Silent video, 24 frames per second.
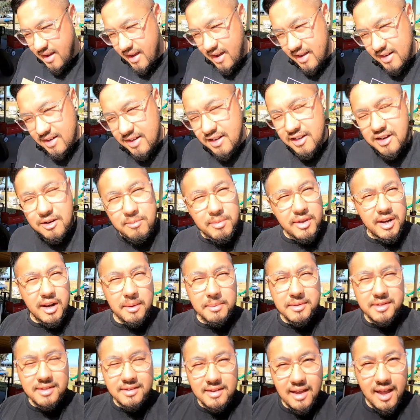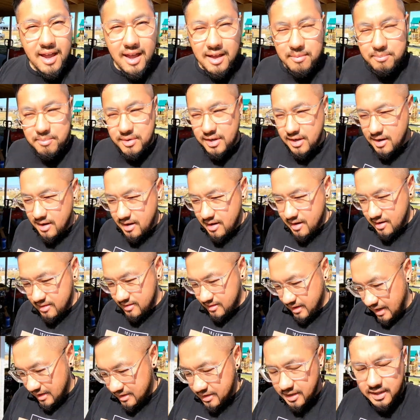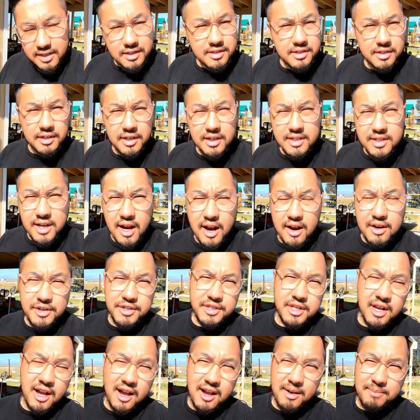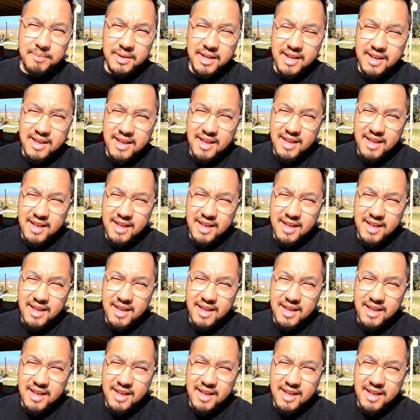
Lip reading: and a little bit upset because I took it to the tire shop,